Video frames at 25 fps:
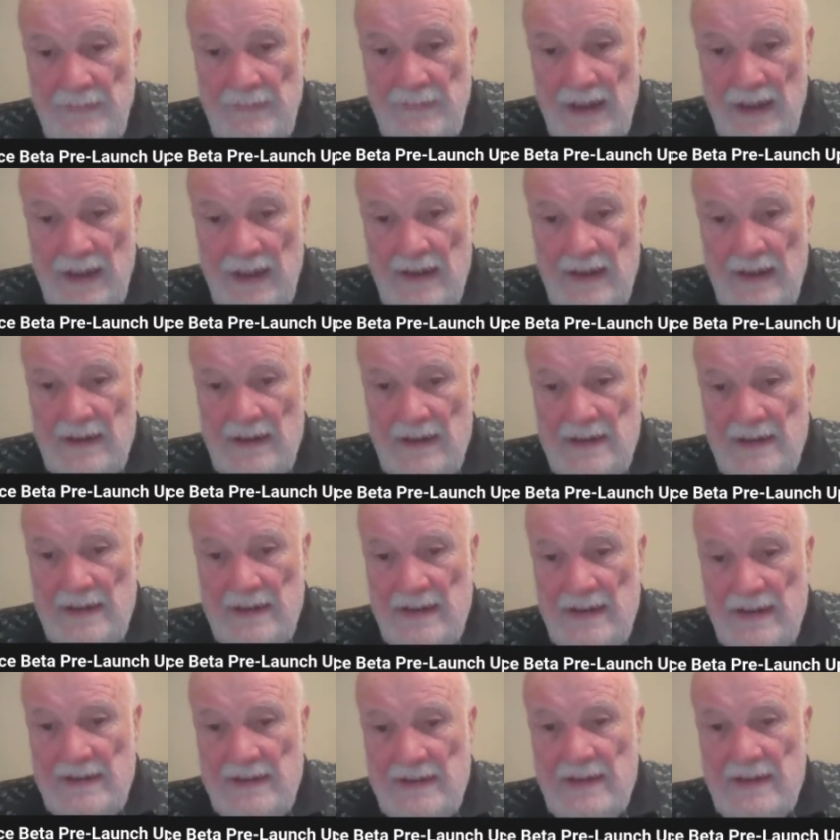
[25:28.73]
Kingsley
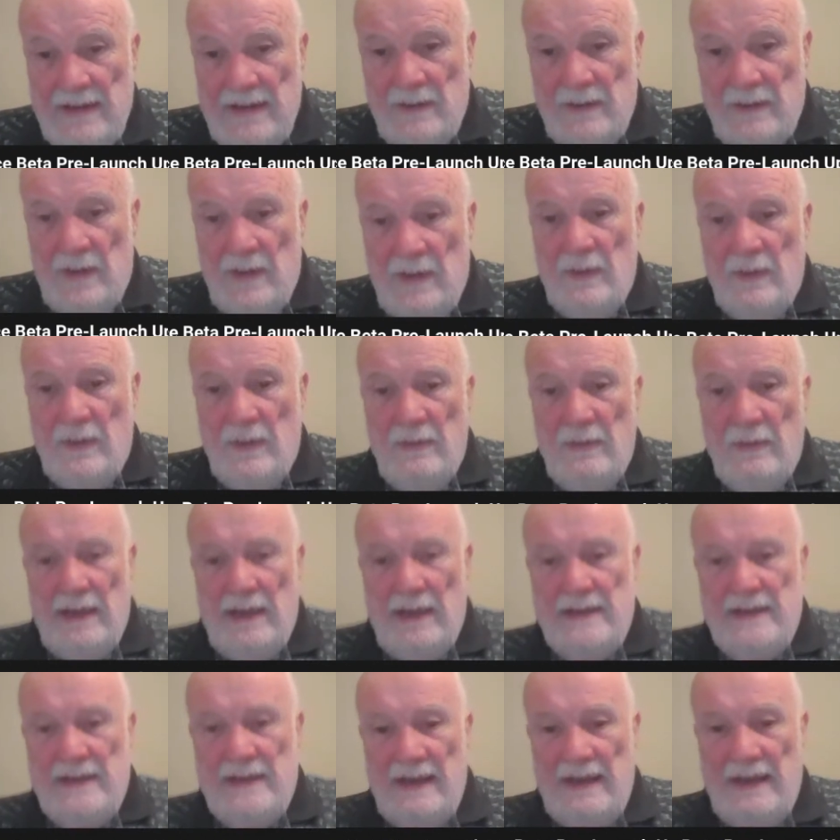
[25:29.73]
says that's why we're
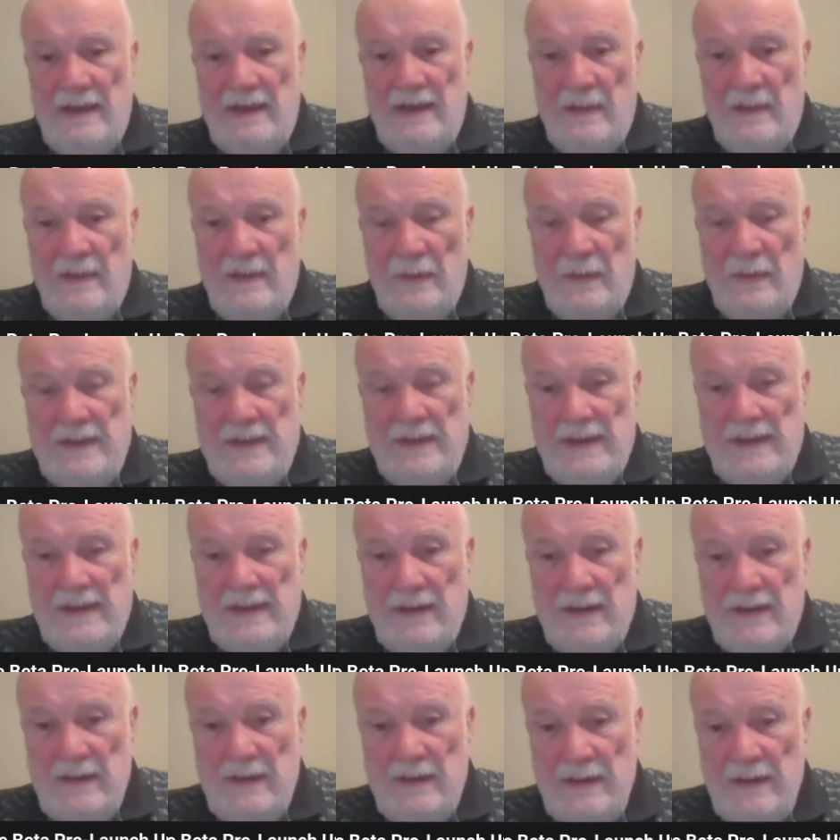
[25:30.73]
blessed here in
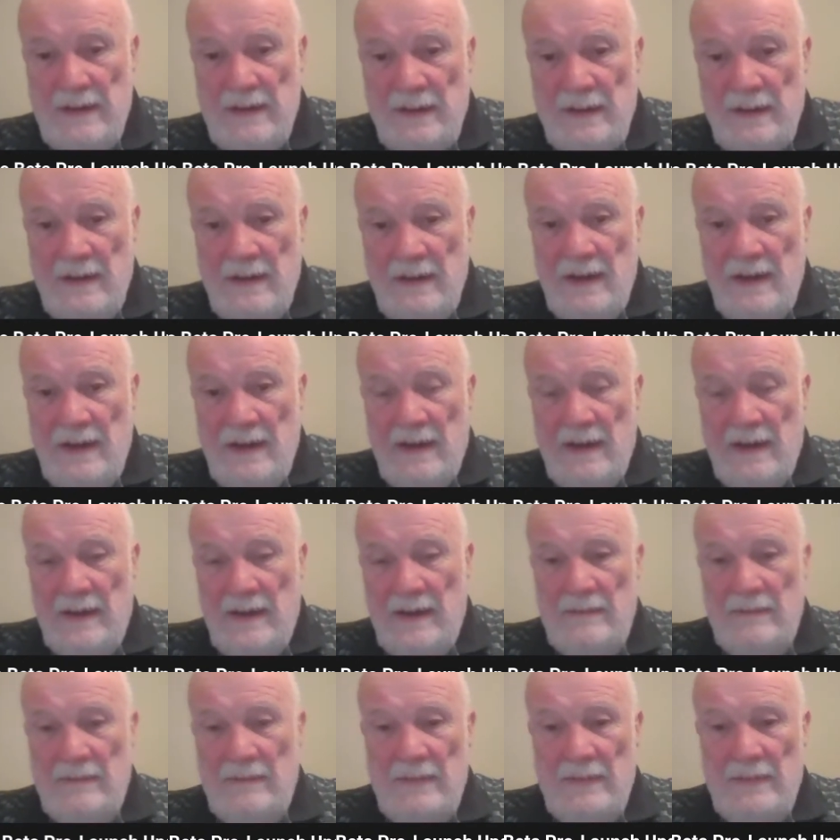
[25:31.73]
Weezer.
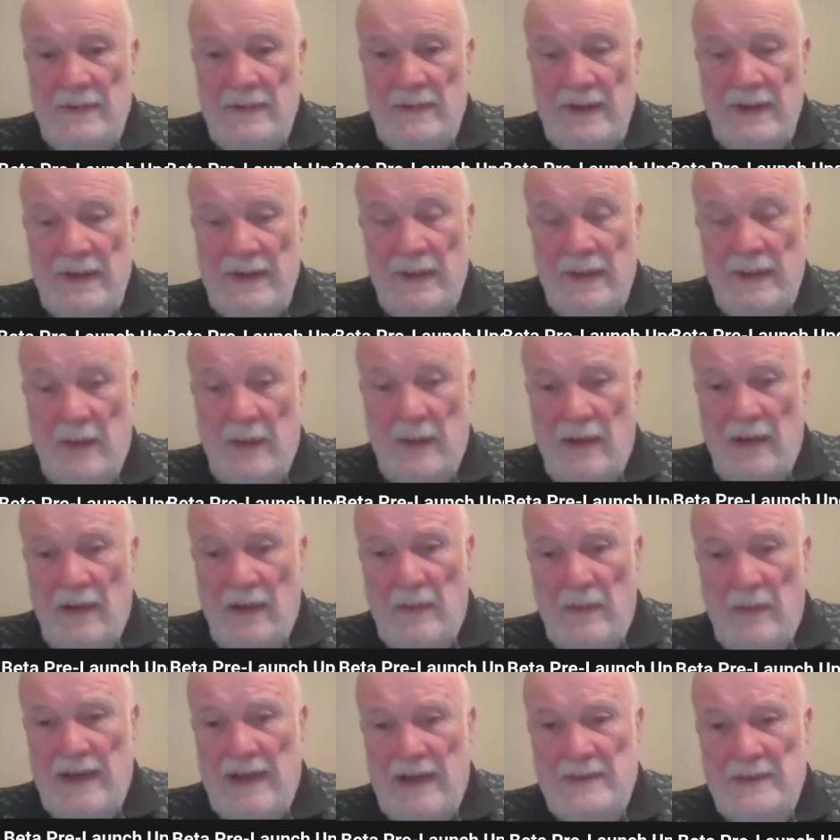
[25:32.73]
Yeah, we are
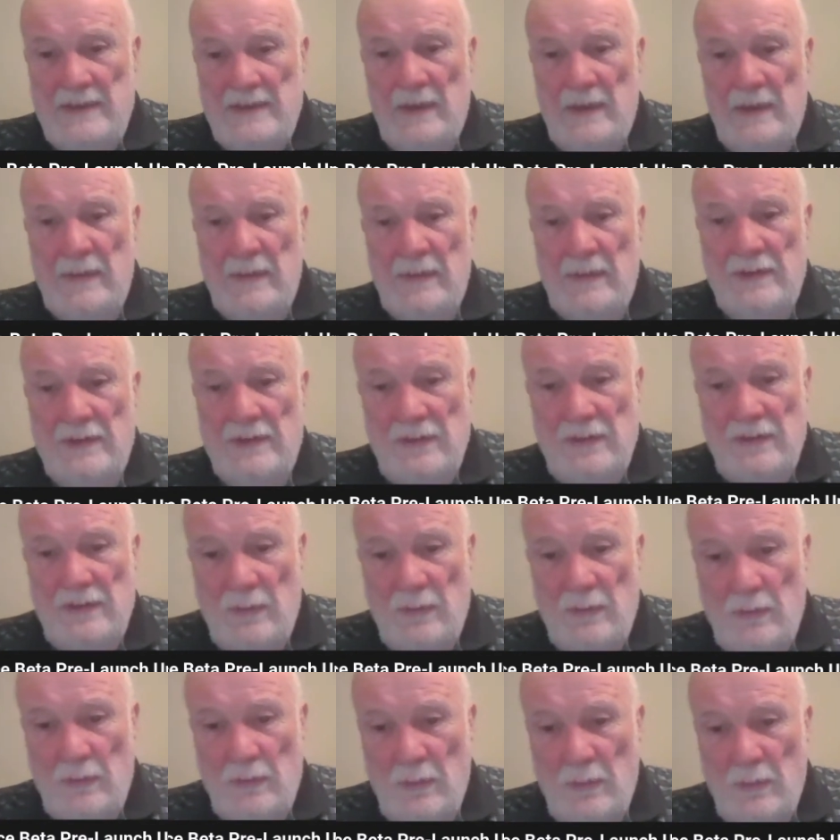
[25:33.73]
blessed, but I'm not
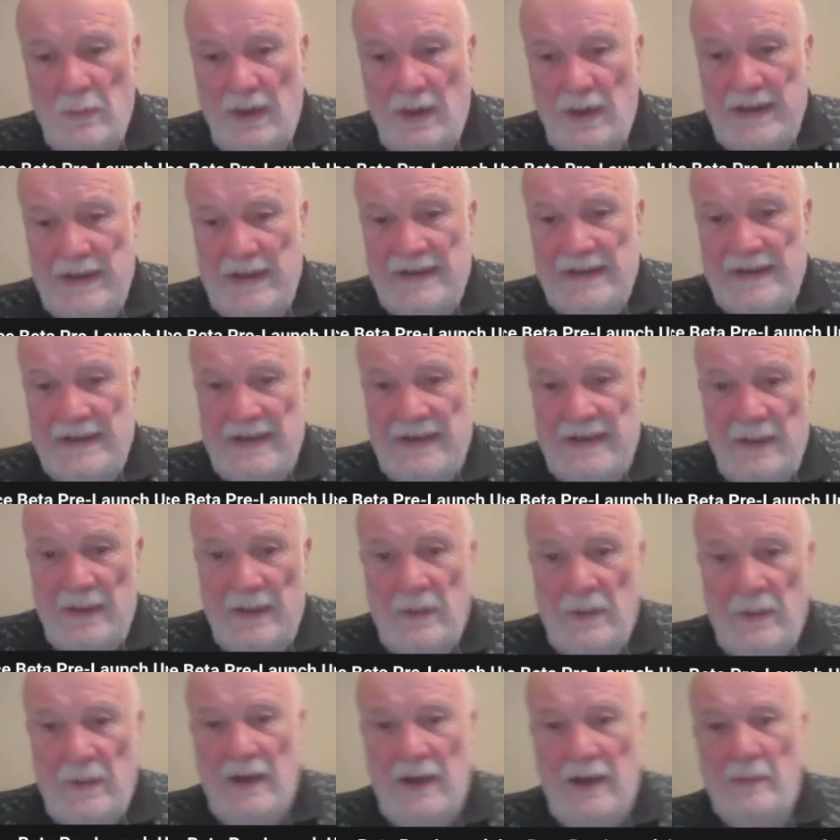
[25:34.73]
sure why he's saying
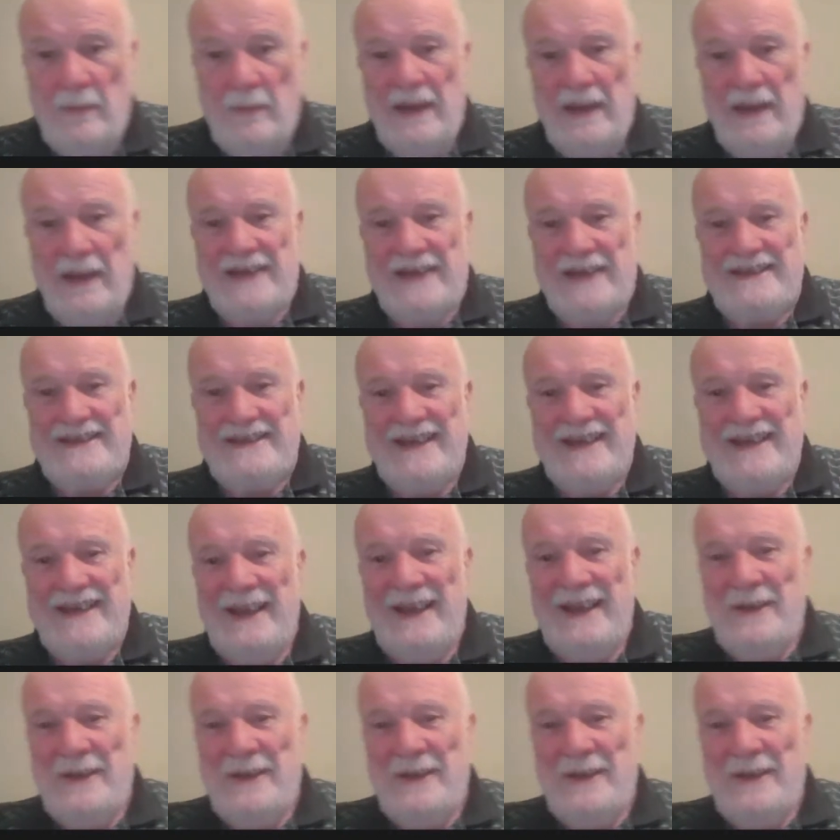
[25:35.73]
we are blessed.